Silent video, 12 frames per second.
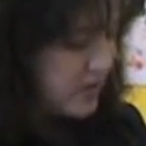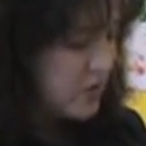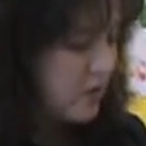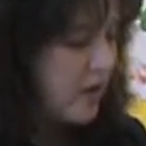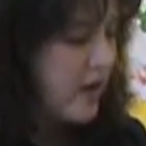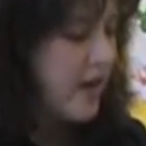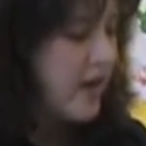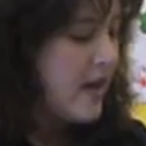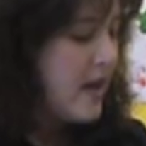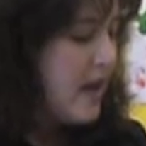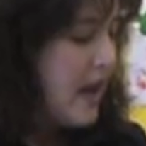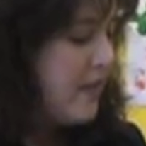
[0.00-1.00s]
story,
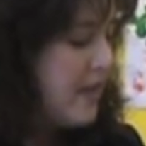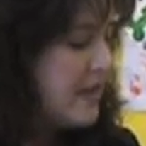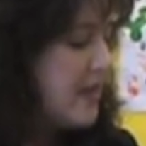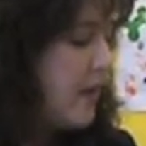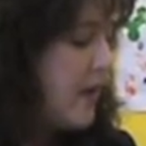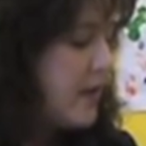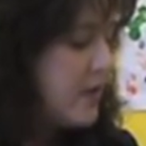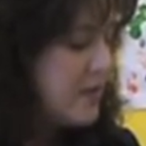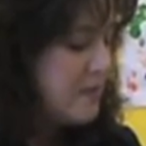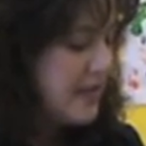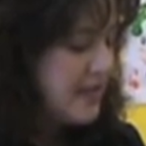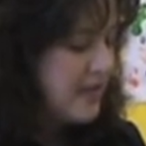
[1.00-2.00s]
and that's how I
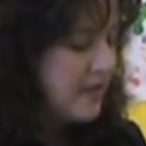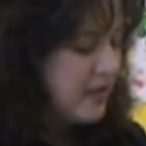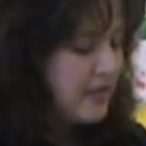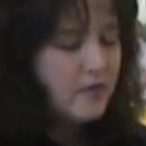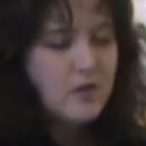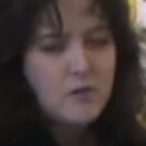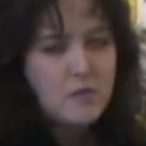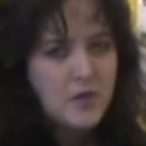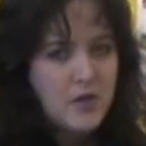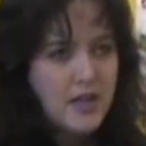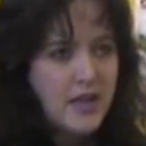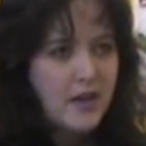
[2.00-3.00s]
use my 7-level
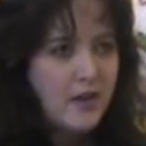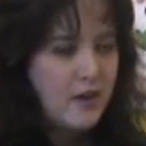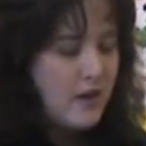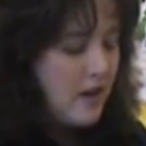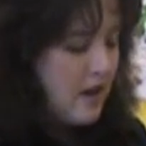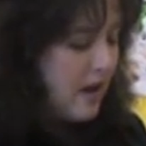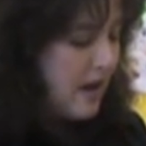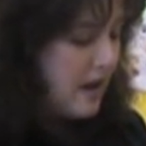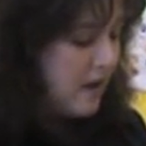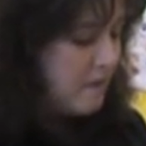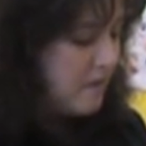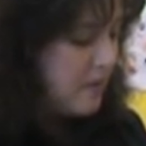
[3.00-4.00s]
communicator.
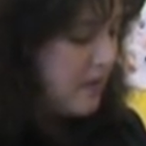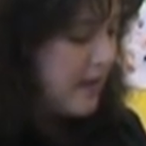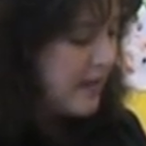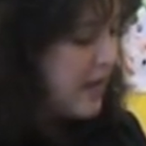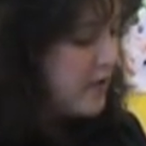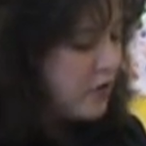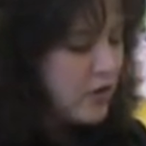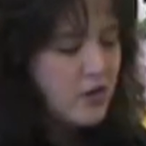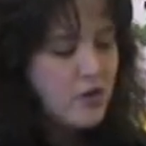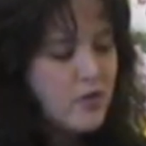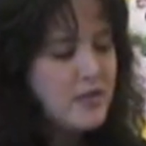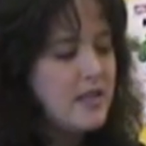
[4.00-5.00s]
Again, you
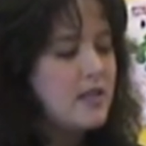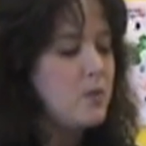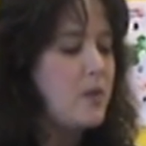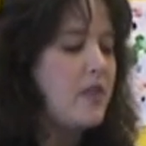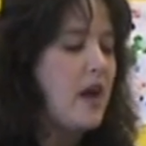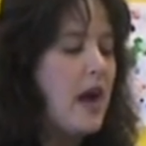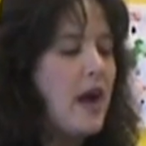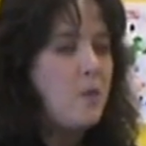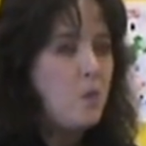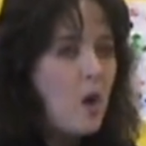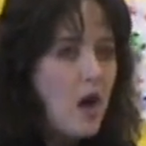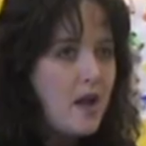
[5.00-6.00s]
can use this with I
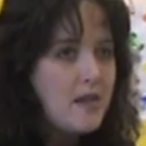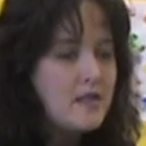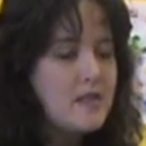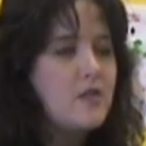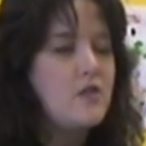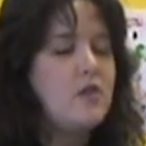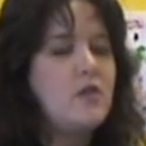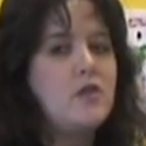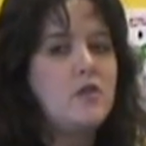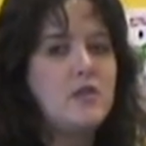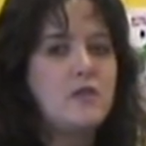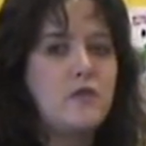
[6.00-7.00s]
want. You can
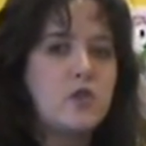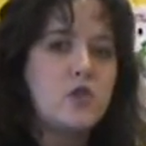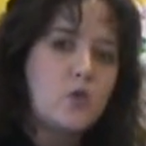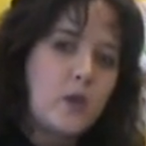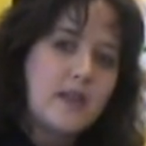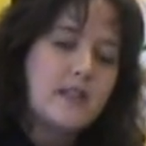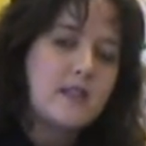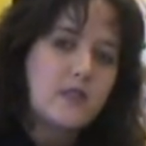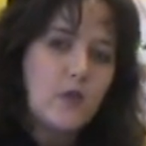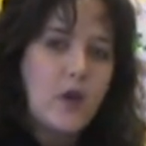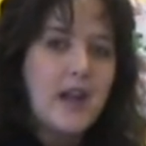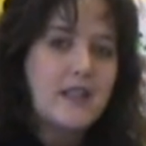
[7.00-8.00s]
use it for choices
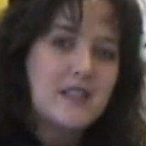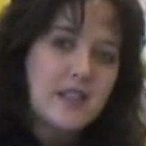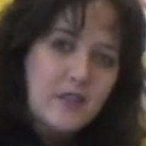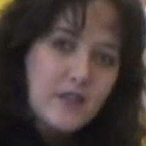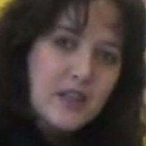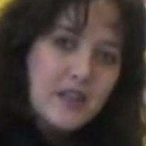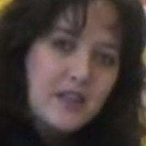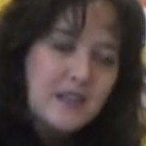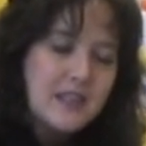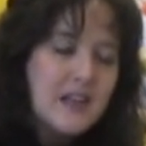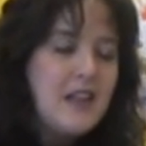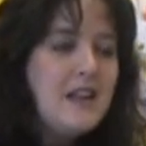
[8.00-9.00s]
for
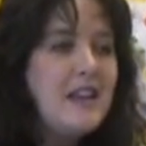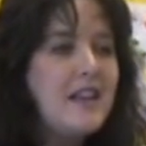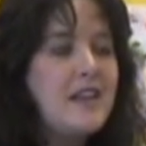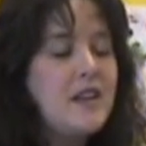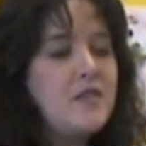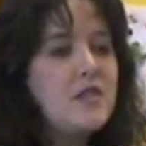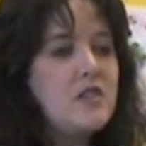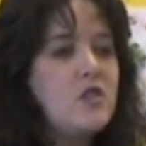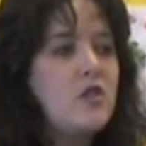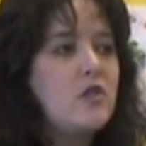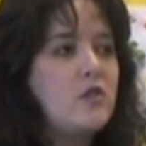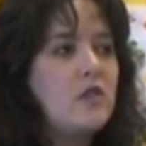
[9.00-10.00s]
activities. It gives the
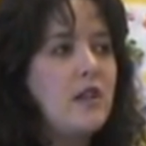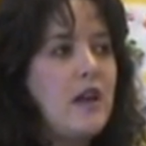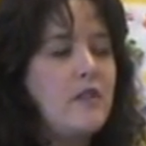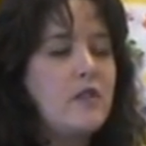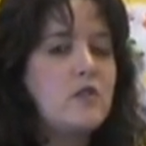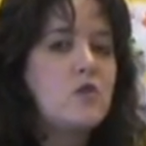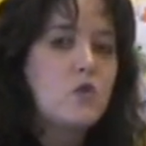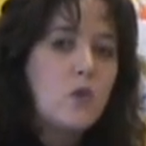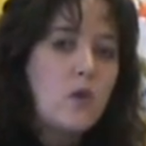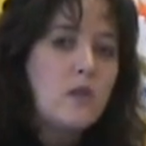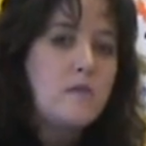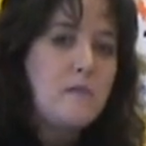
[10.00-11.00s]
children a lot of
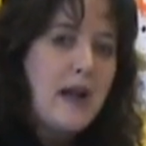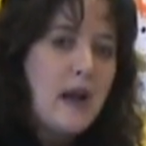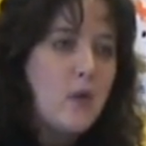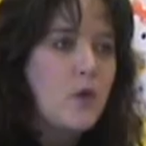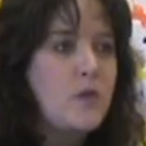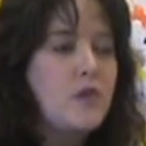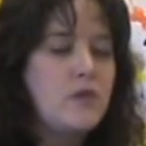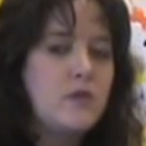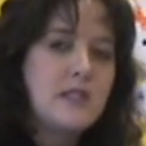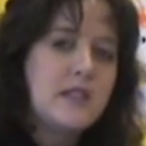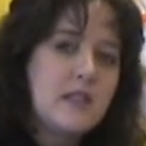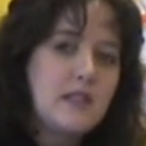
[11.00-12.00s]
control and power when you
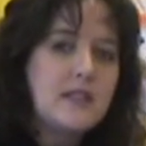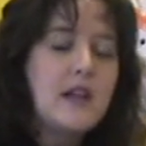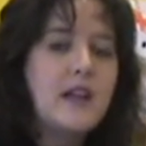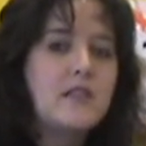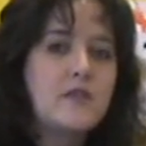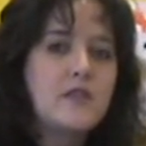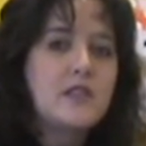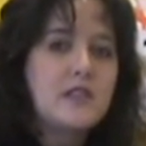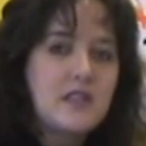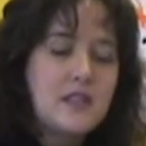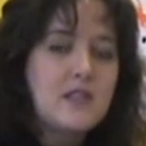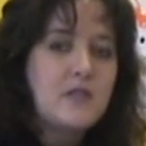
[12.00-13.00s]
use these kinds of
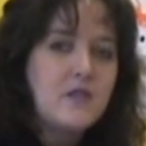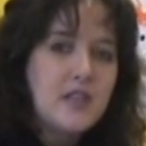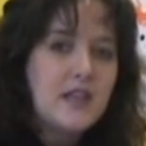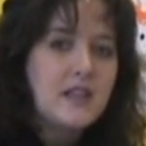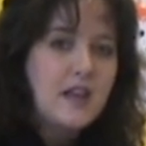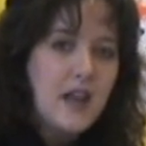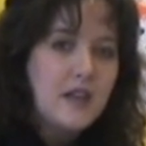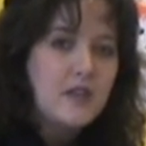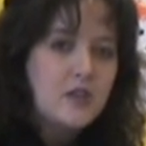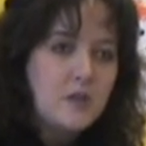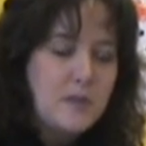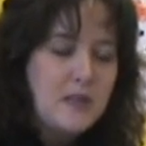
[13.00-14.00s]
assistive
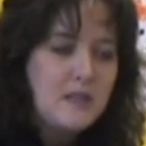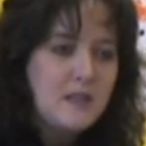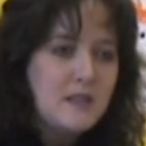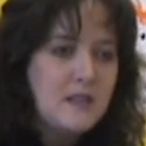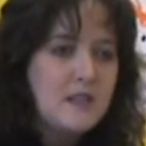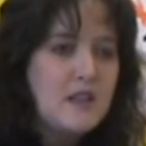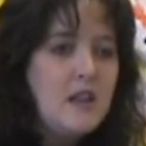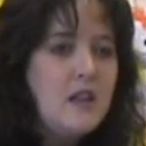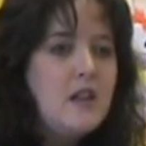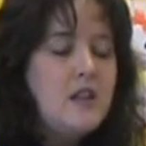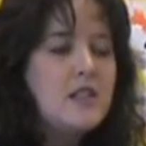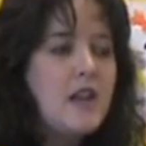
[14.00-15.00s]
technology pieces
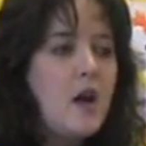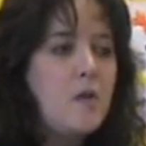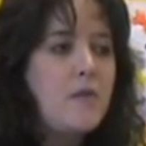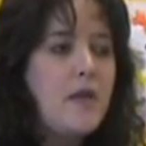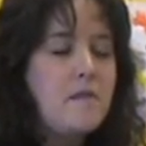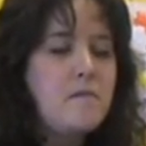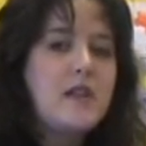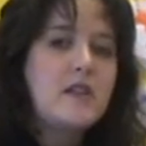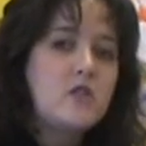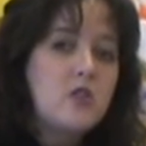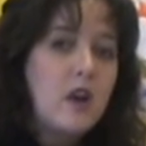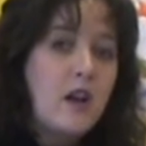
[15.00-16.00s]
to help them be
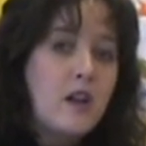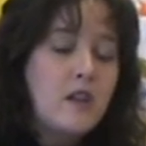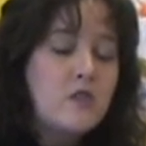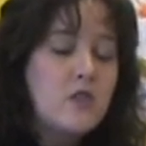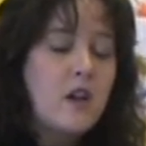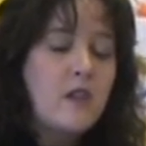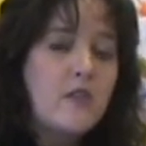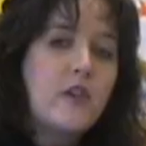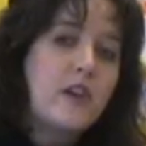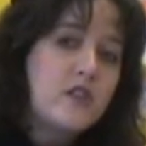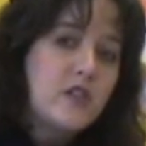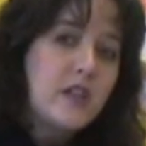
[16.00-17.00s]
in charge of
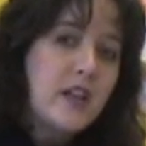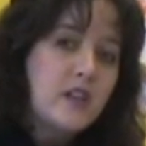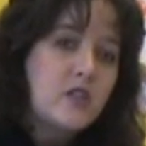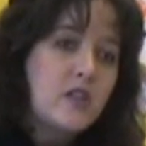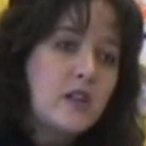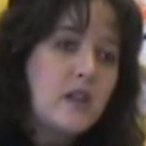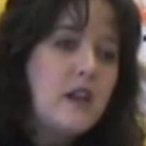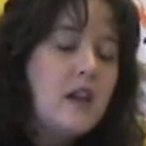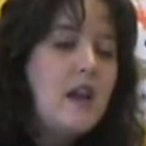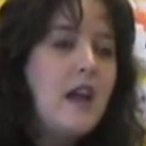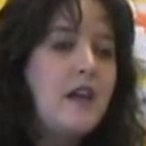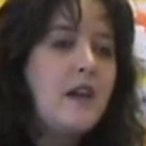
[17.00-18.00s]
their education
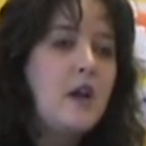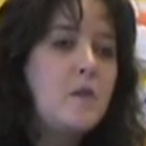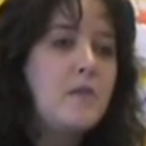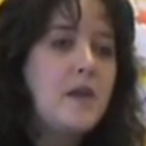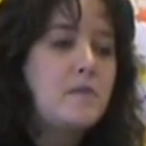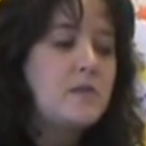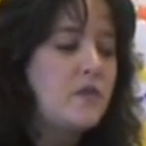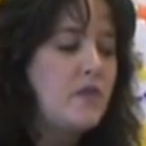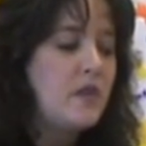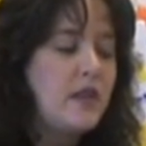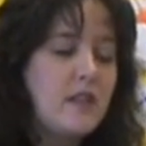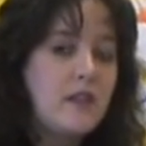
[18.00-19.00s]
and help them to
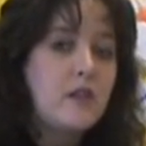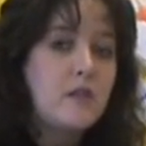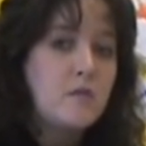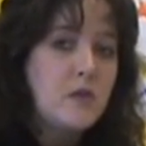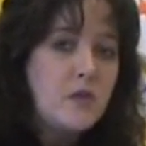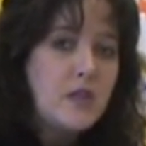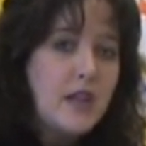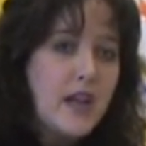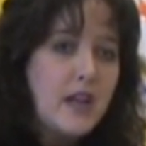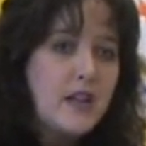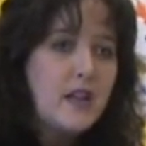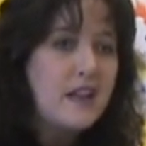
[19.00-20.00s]
feel like they're
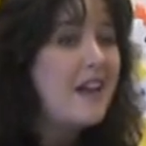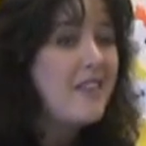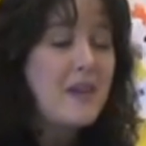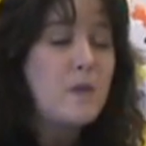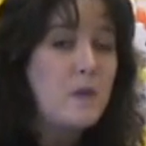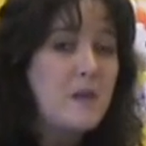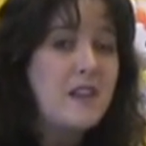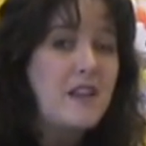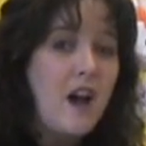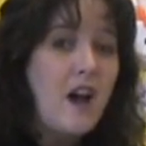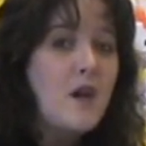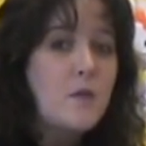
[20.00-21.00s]
communicating, and they really
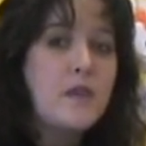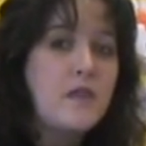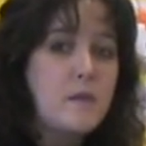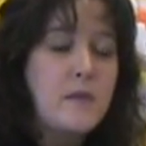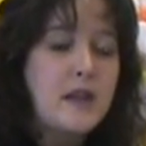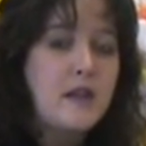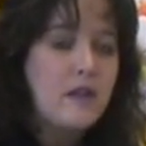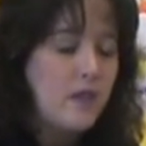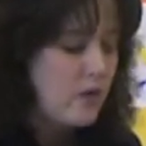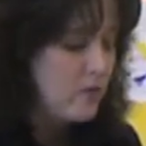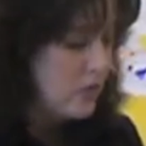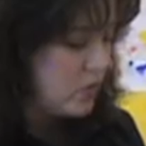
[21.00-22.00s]
are when they're making
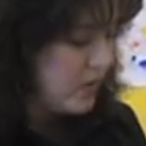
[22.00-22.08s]
their own